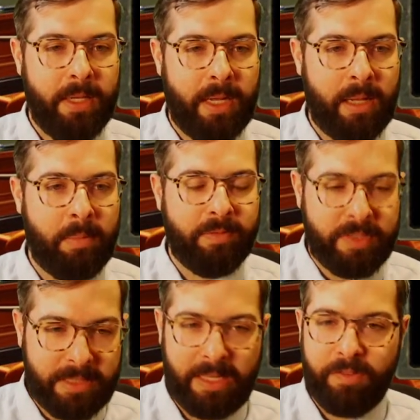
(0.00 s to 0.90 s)
I've
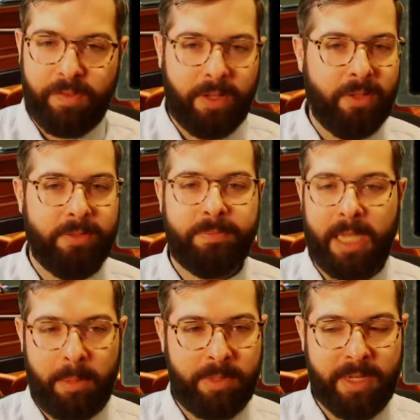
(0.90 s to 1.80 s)
seen that fail
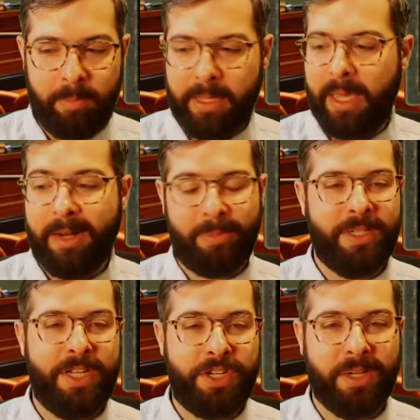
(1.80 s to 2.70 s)
time and time again. I've been
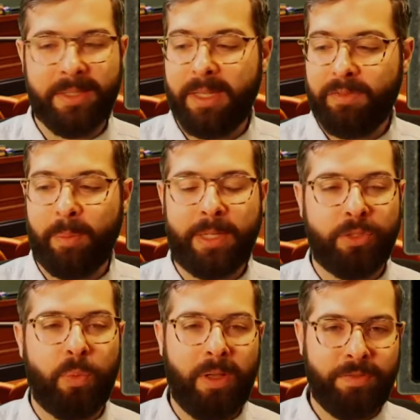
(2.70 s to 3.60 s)
teaching online for about
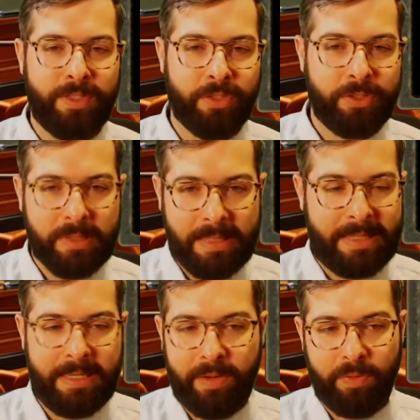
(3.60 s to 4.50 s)
12 years.
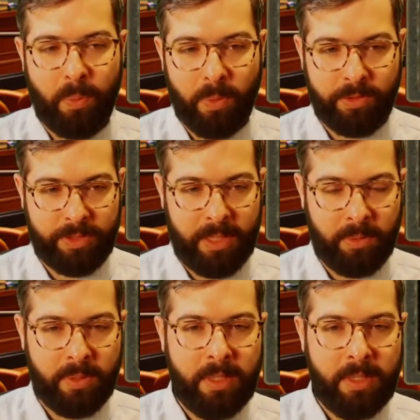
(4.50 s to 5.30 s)
It never works out.